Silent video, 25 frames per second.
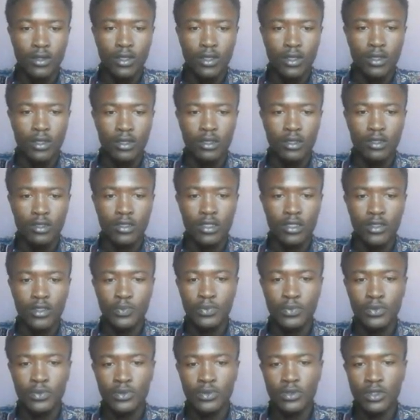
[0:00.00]
Okay, let us
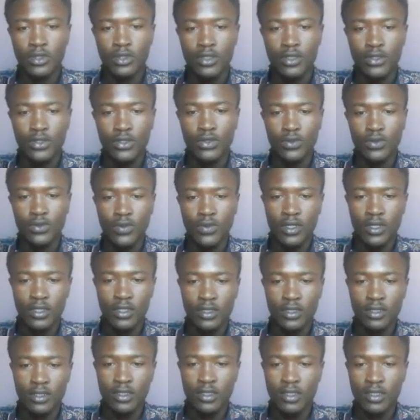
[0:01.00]
put this
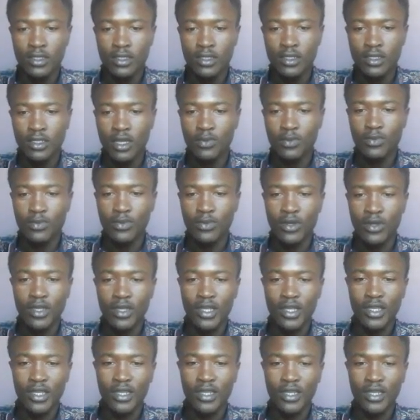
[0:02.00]
one somewhere
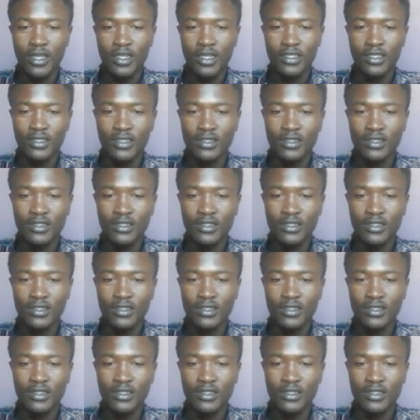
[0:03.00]
here.